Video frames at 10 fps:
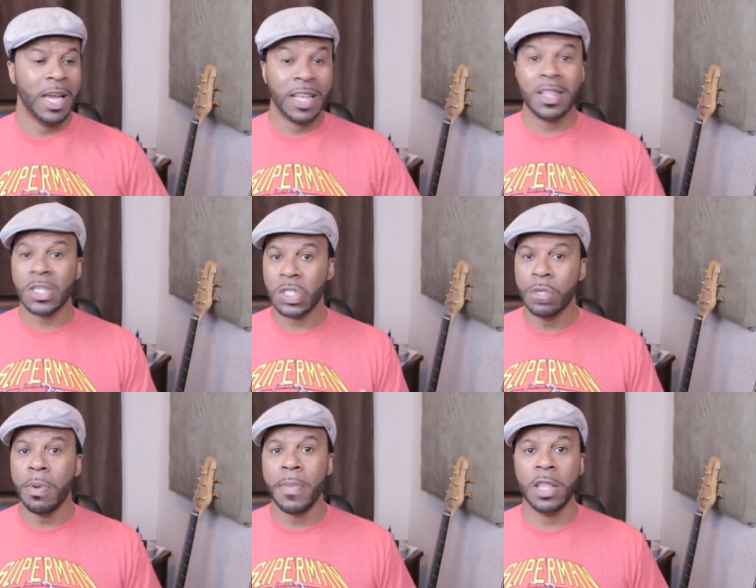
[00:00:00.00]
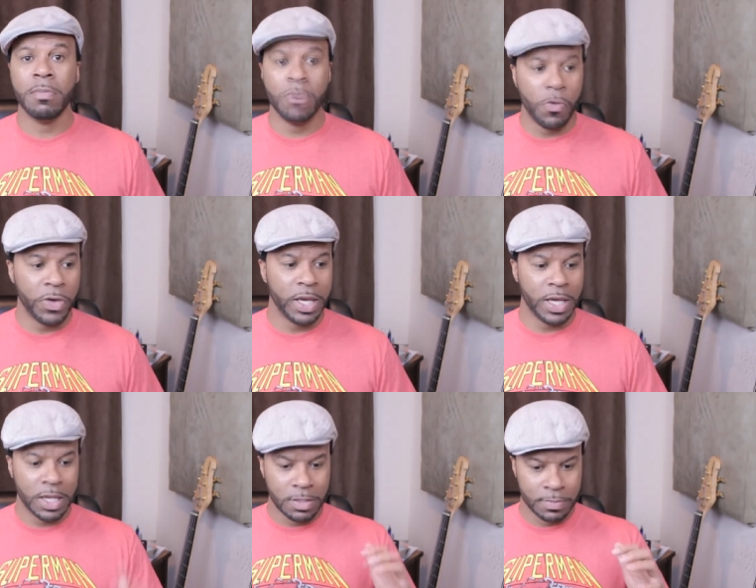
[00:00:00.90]
And this Superman the movie,
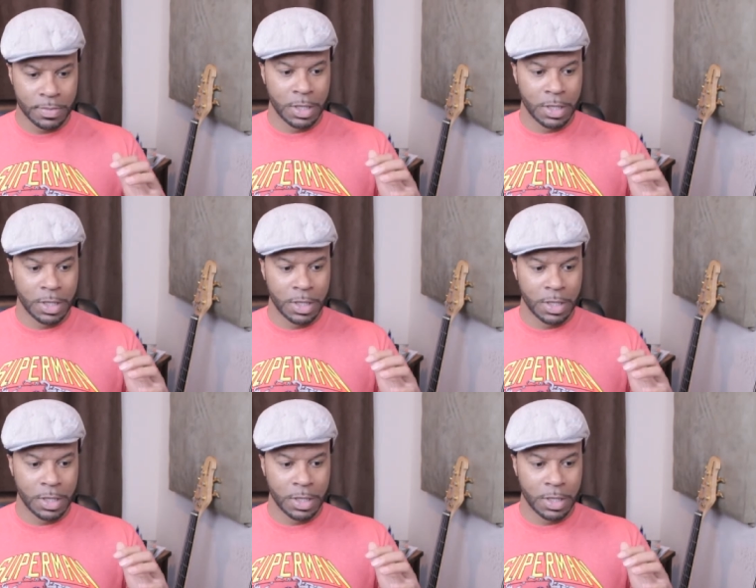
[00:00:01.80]
it